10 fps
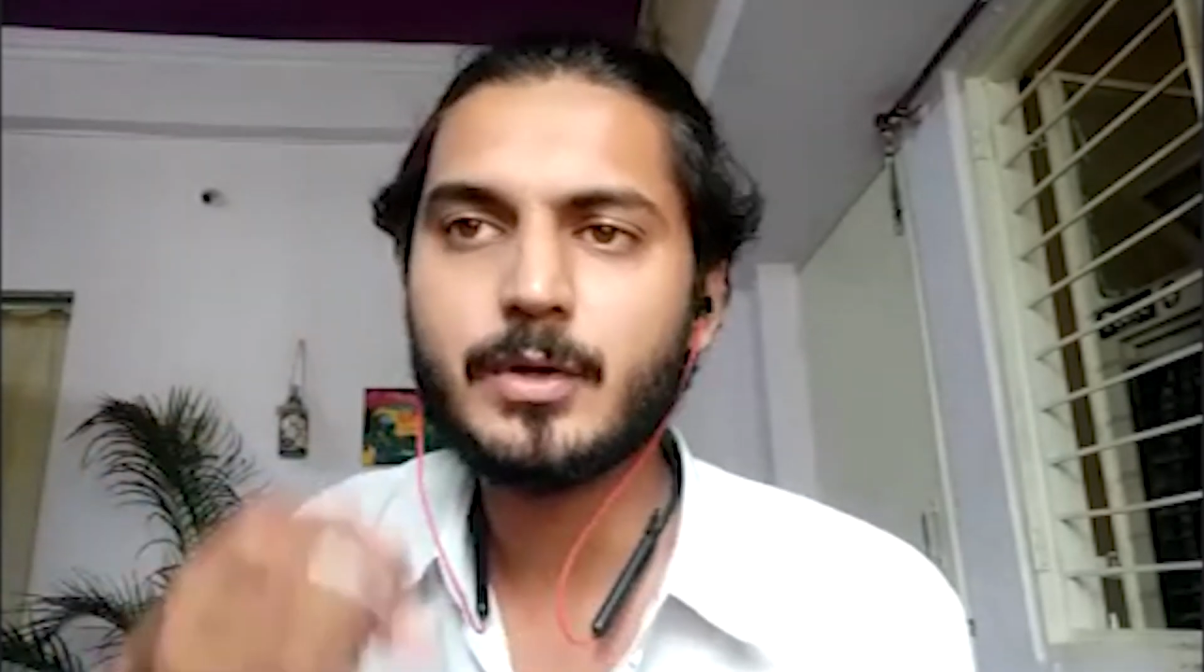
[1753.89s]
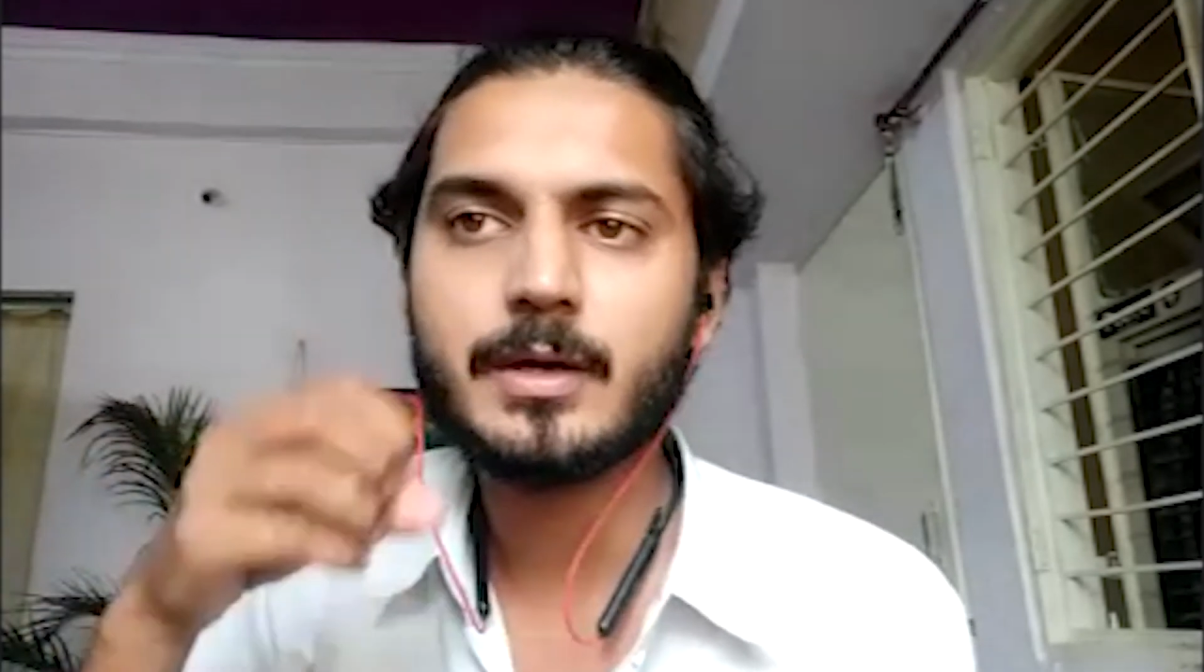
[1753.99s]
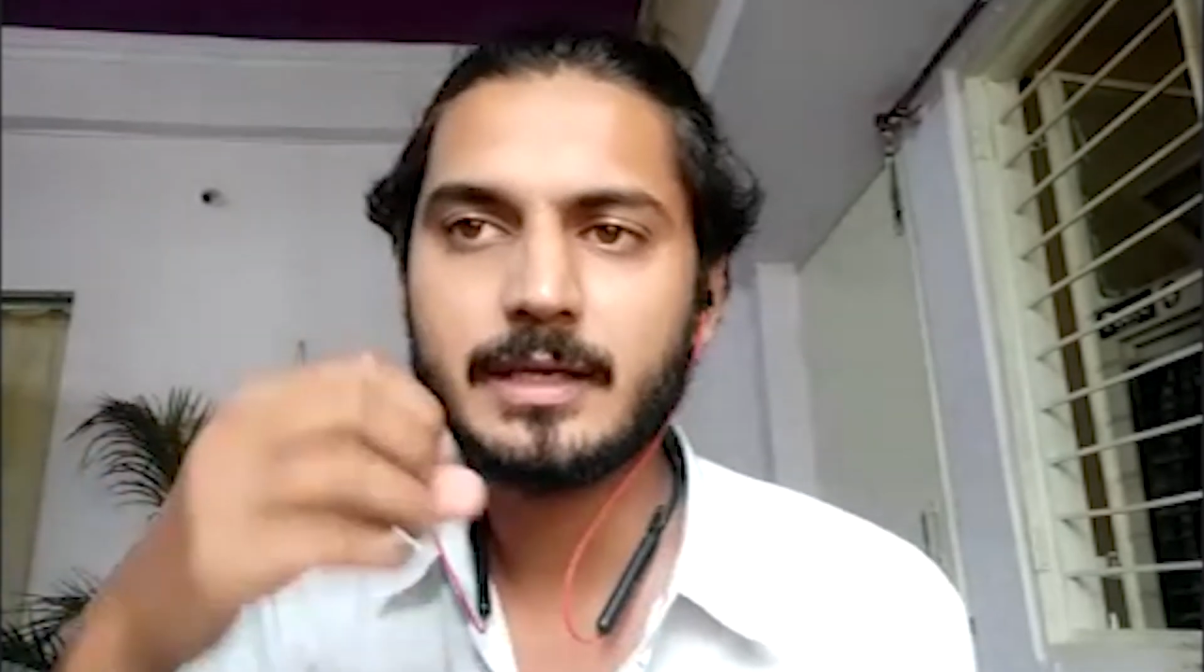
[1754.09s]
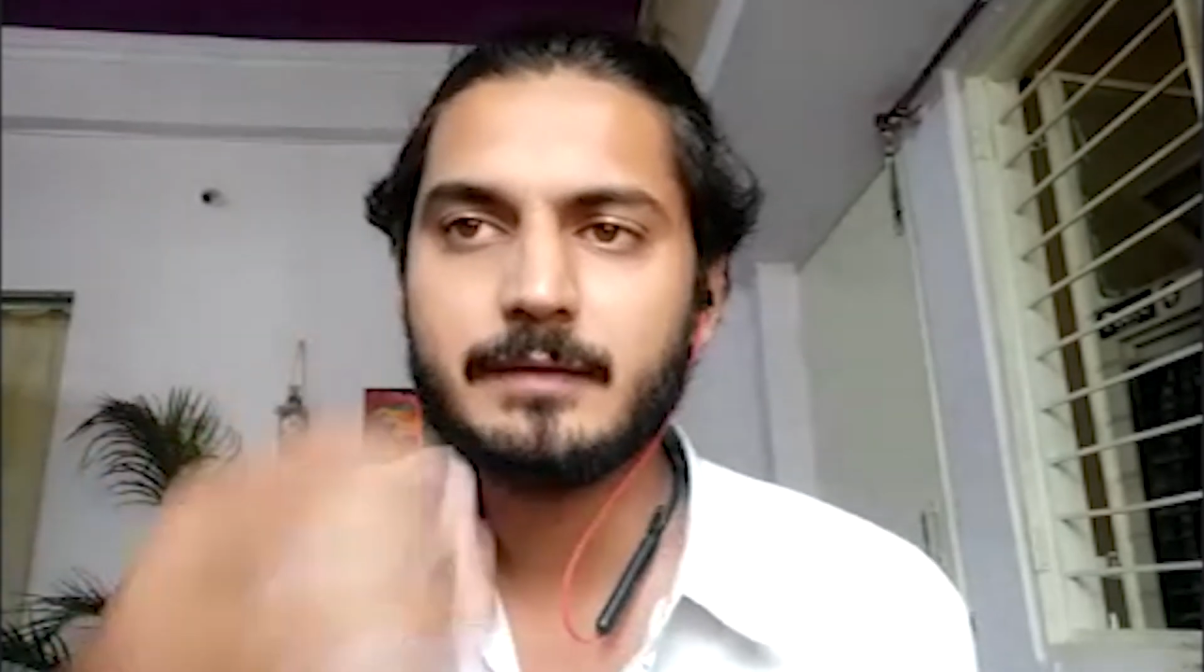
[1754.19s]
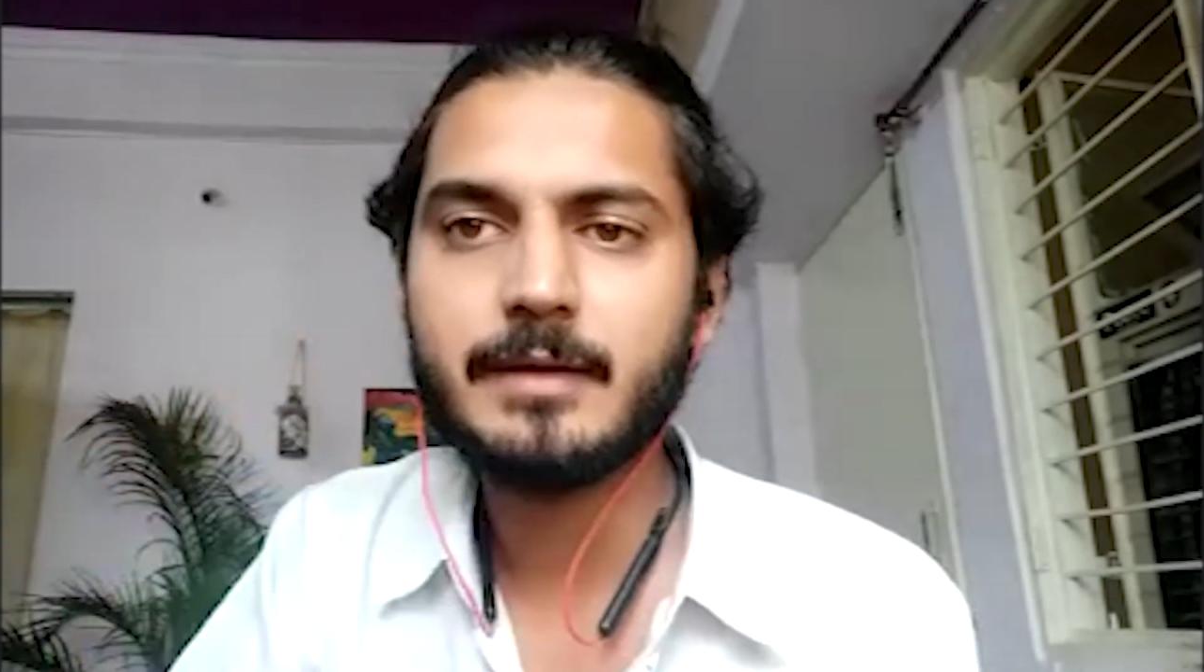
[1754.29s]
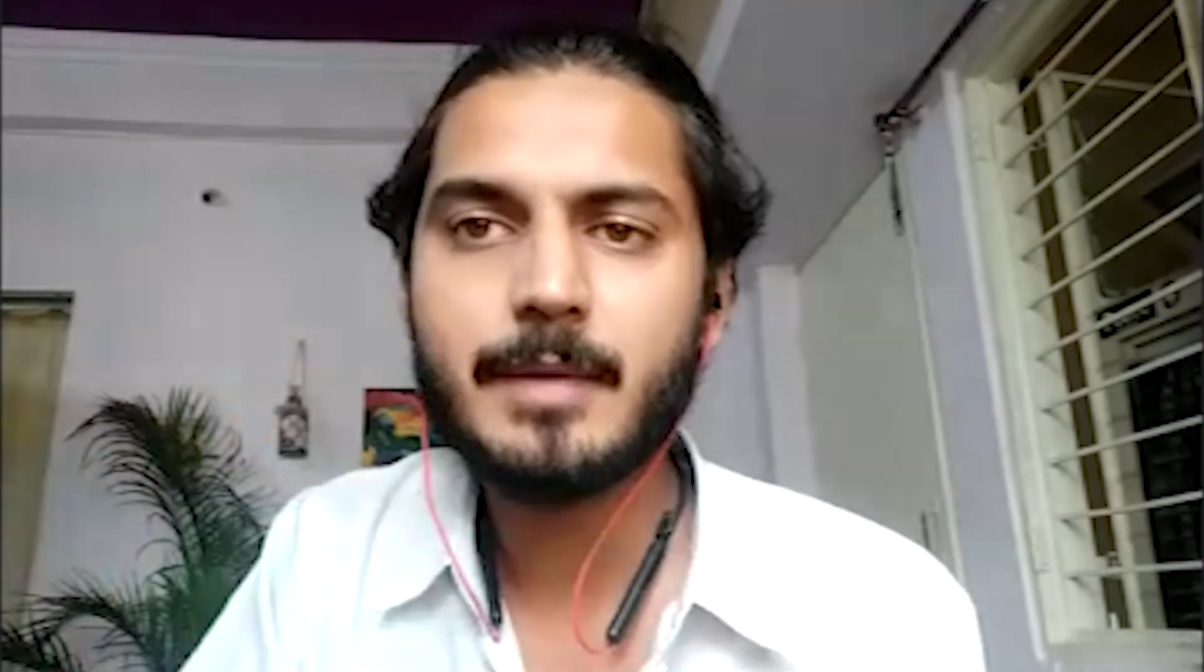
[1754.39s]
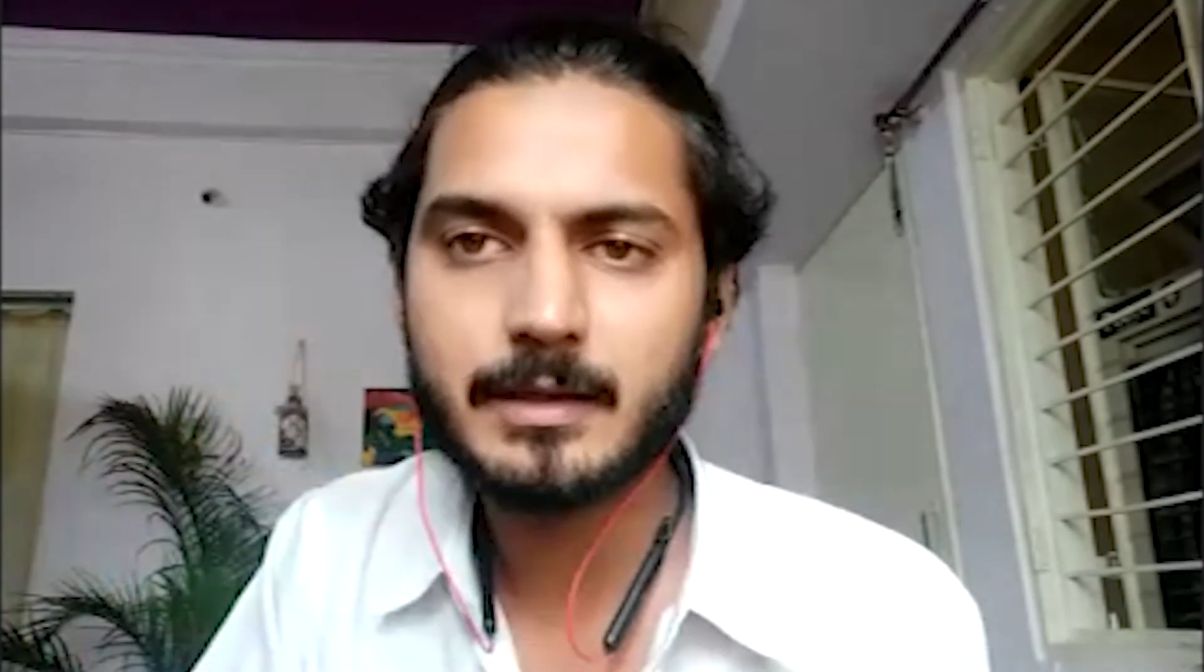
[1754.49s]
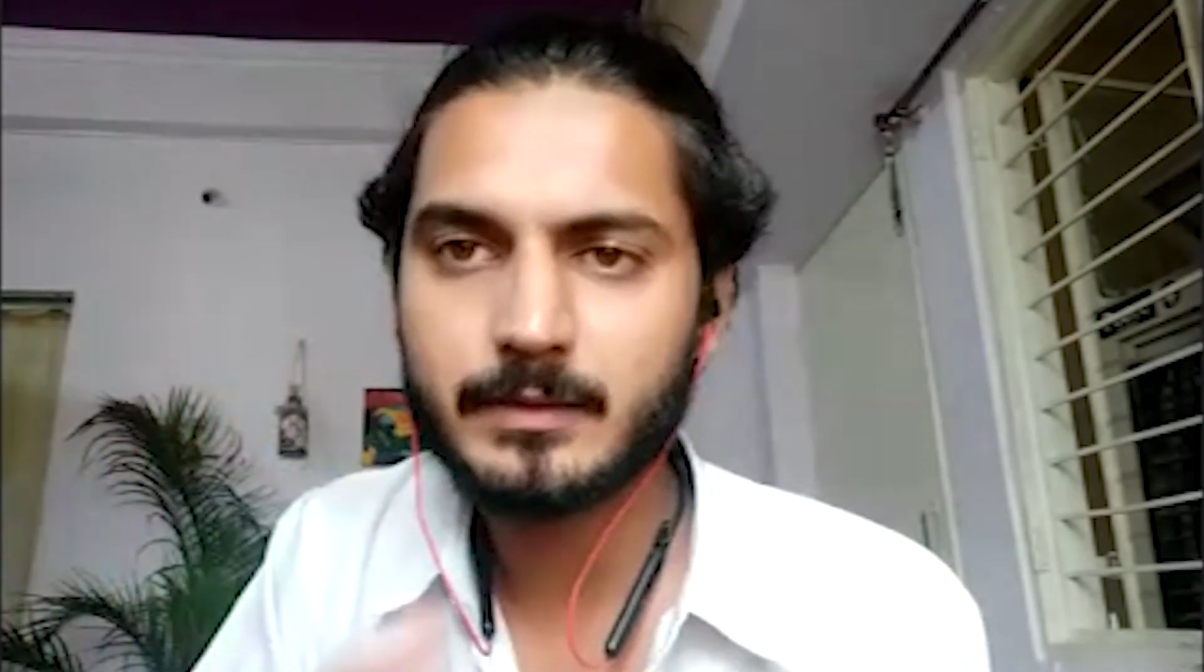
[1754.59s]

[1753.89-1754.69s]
you are giving back